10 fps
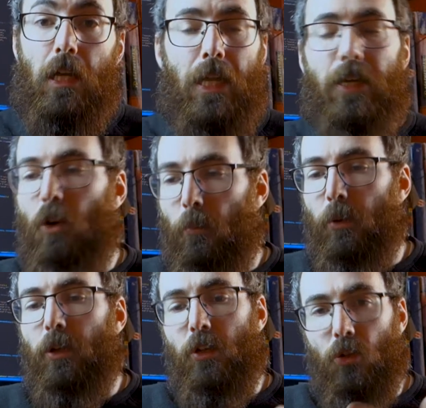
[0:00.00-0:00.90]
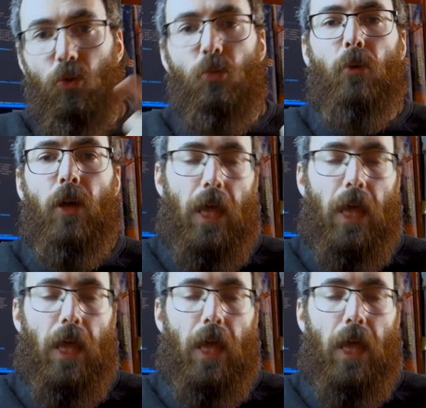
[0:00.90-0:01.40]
like company and group